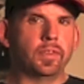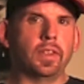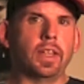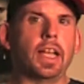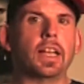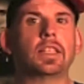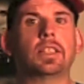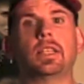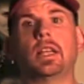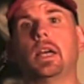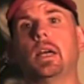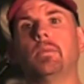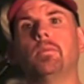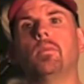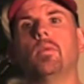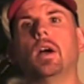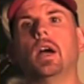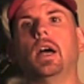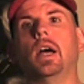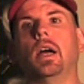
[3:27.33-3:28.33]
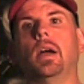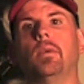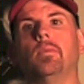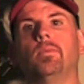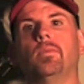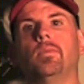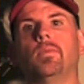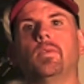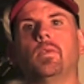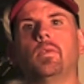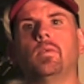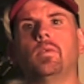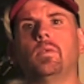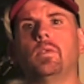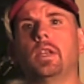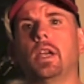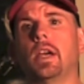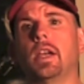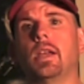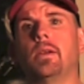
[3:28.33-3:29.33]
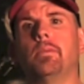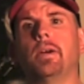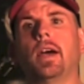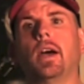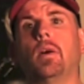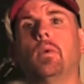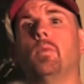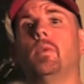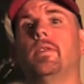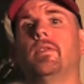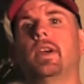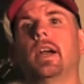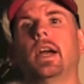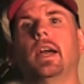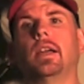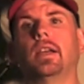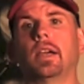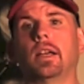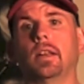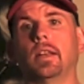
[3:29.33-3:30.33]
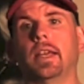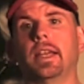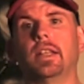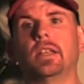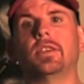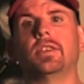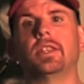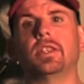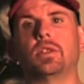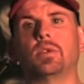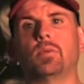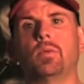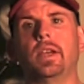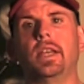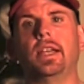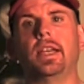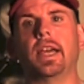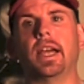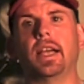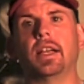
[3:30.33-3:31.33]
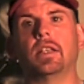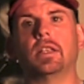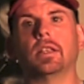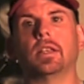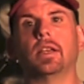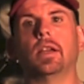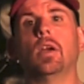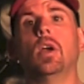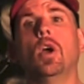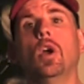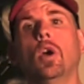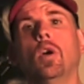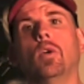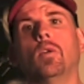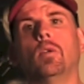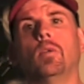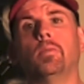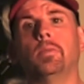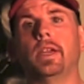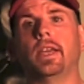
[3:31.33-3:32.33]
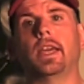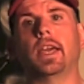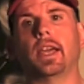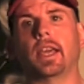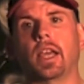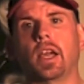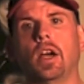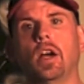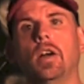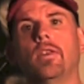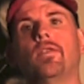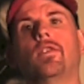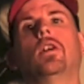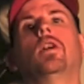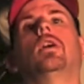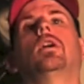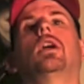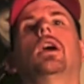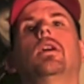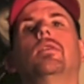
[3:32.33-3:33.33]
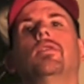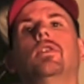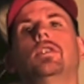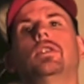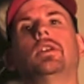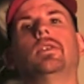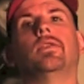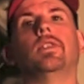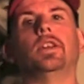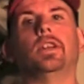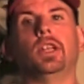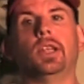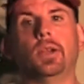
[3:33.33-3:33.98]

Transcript: Next up, tell you about, we've got later this week, actually, we'll be kicking off our coverage of the New